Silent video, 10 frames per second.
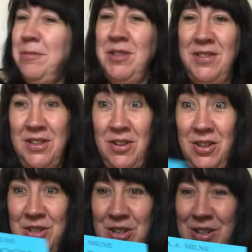just to kind
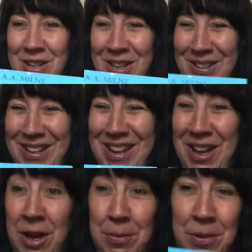of show you
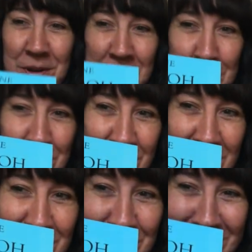a possible
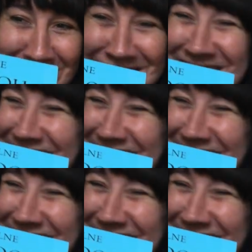favourite.